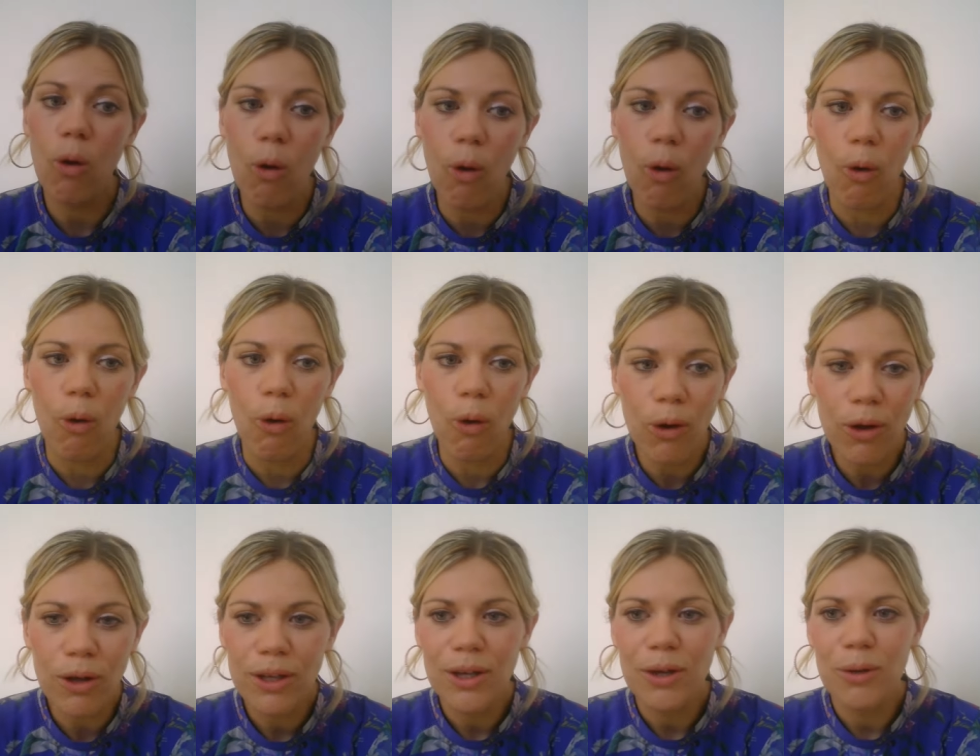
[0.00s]

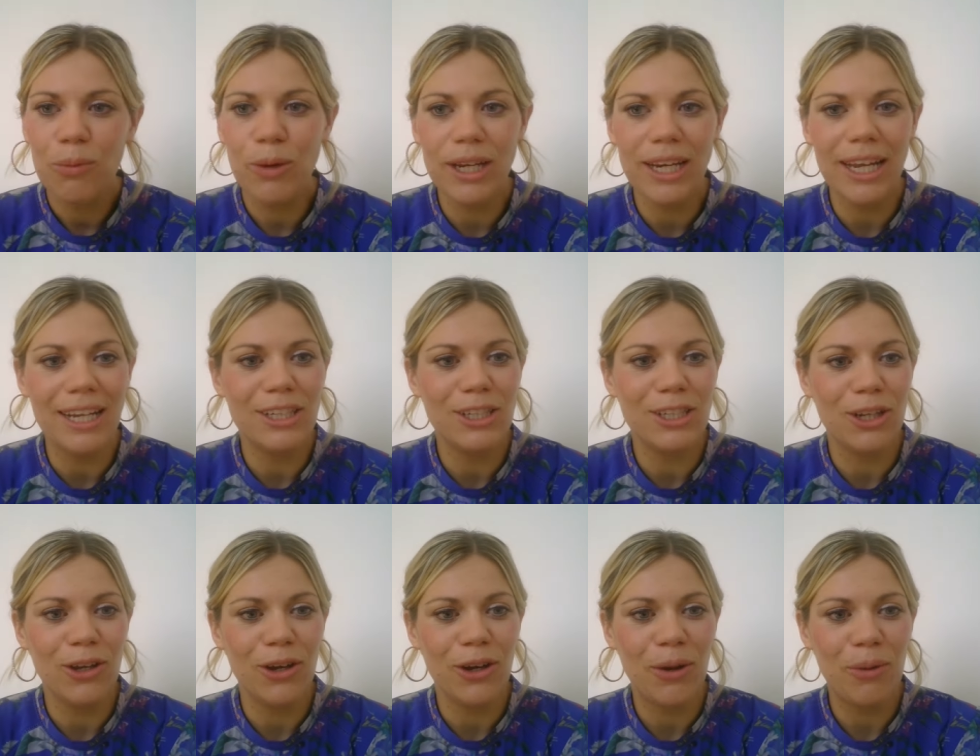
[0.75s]
Or we need
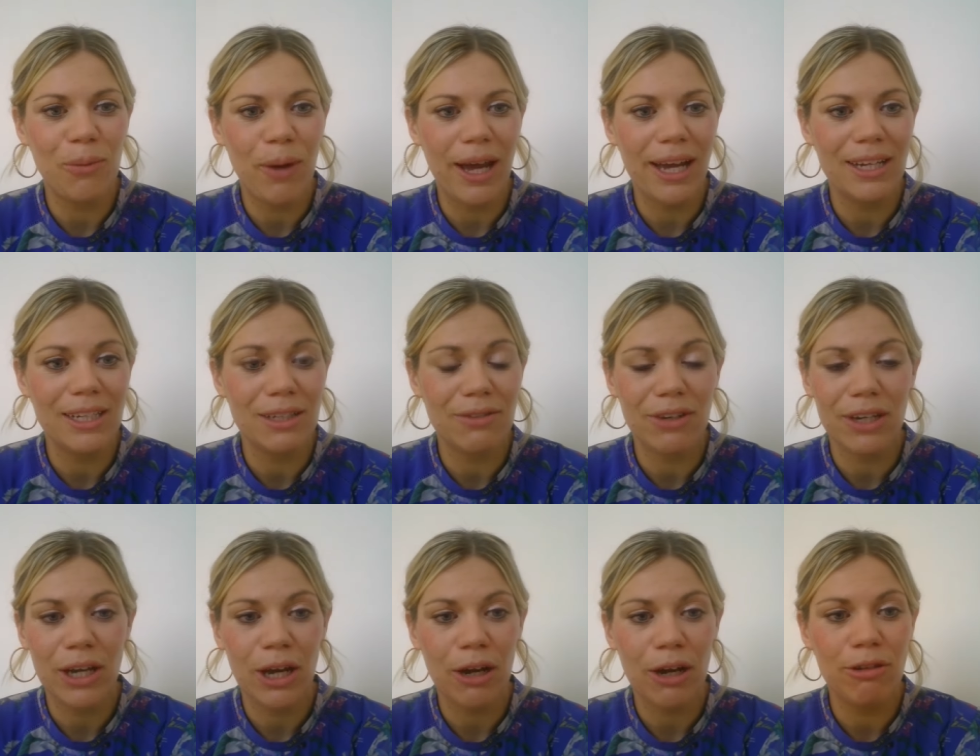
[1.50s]
to look at ways
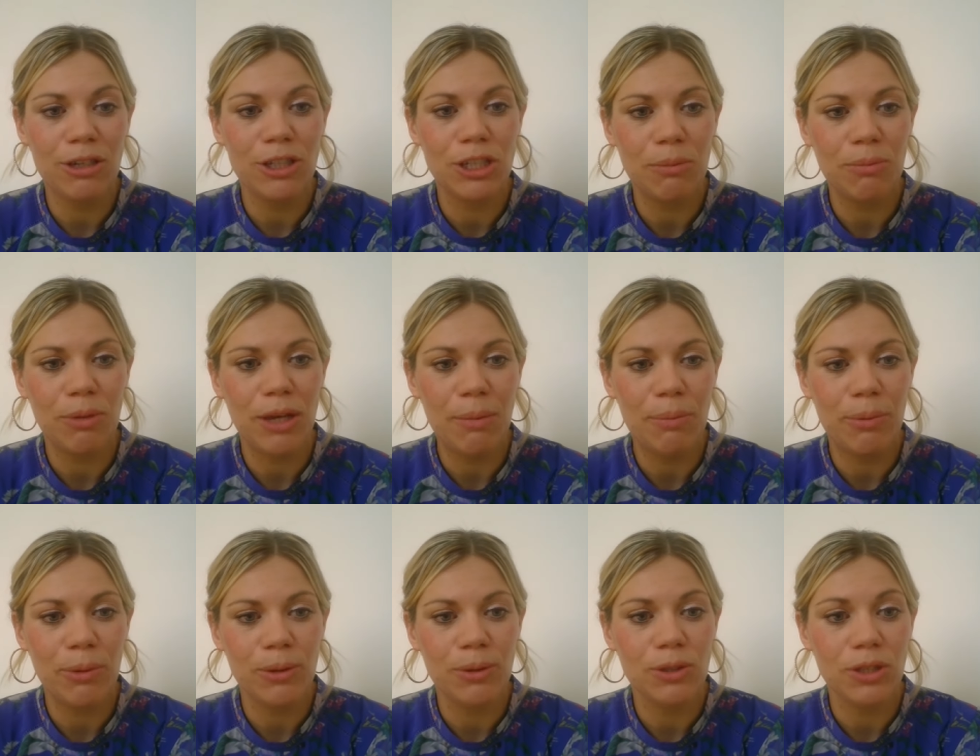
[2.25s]
of encouraging
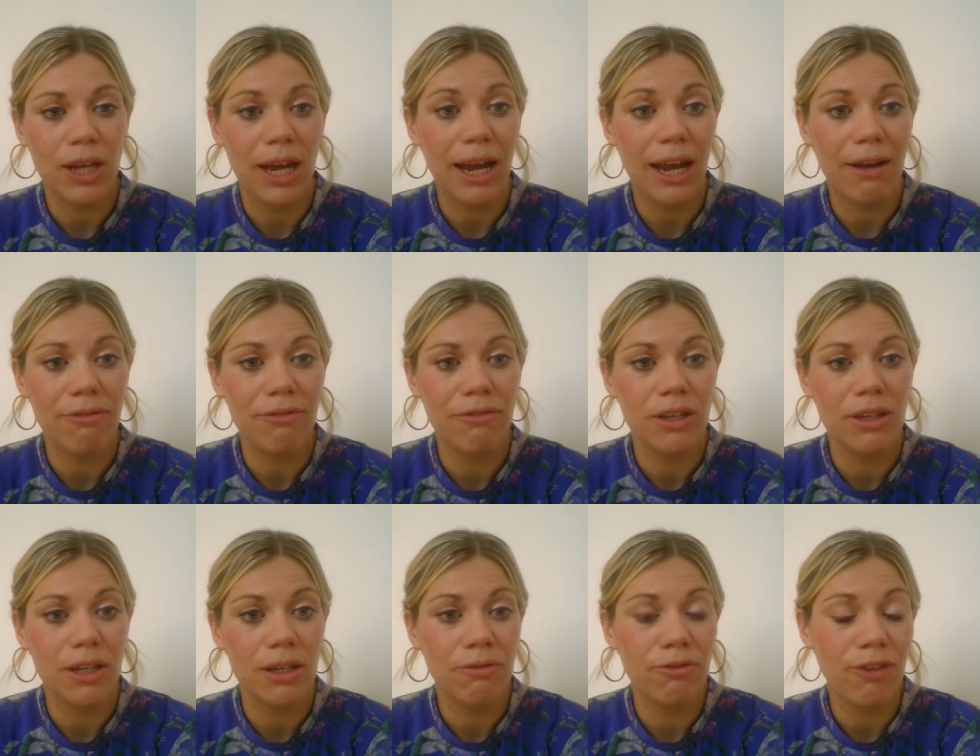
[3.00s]
people to
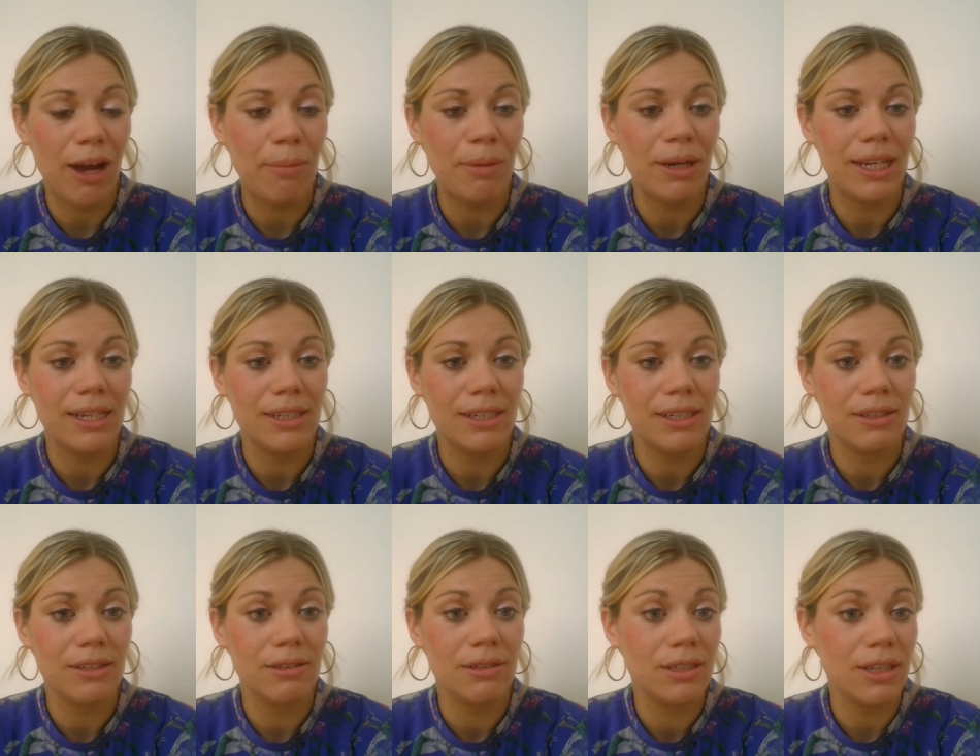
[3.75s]
have the family
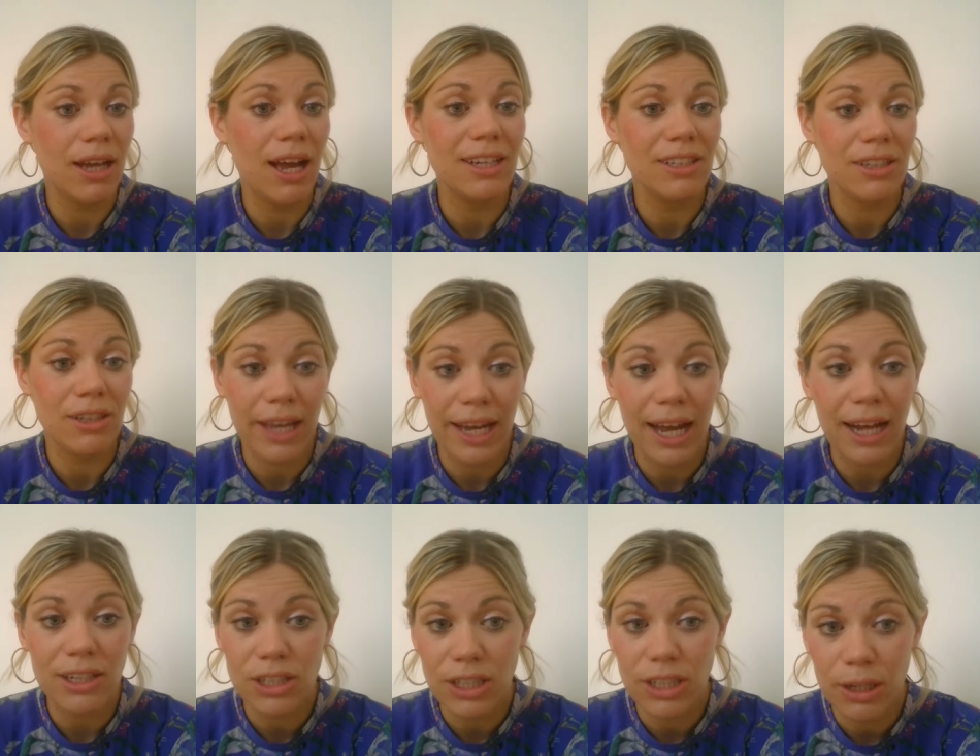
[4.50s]
size that
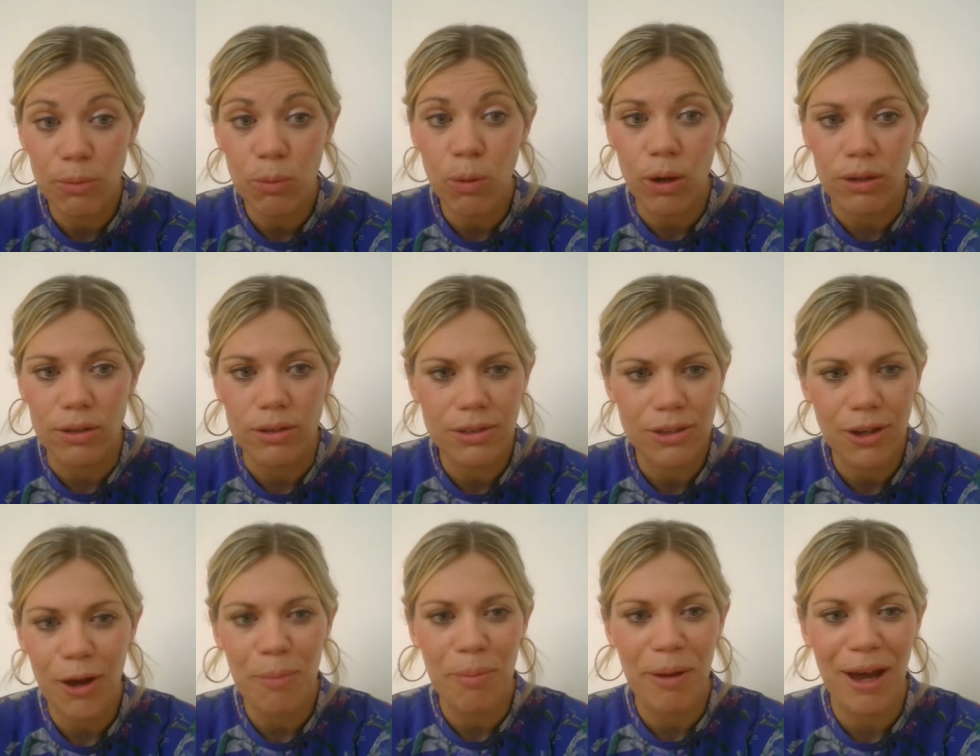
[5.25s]
they actually
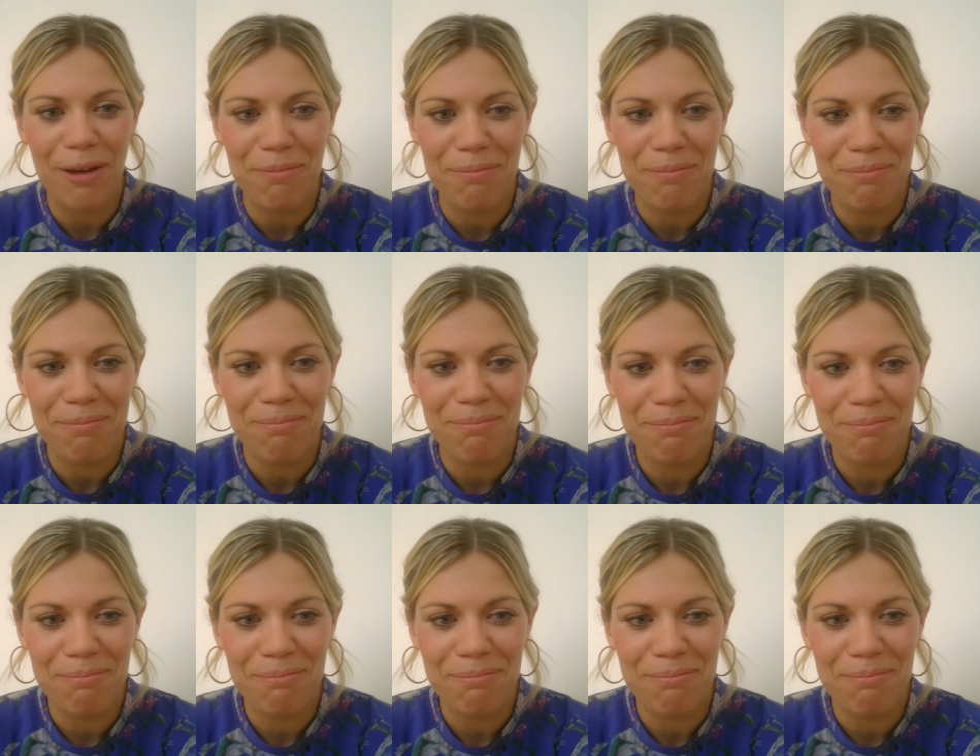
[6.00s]
want, not about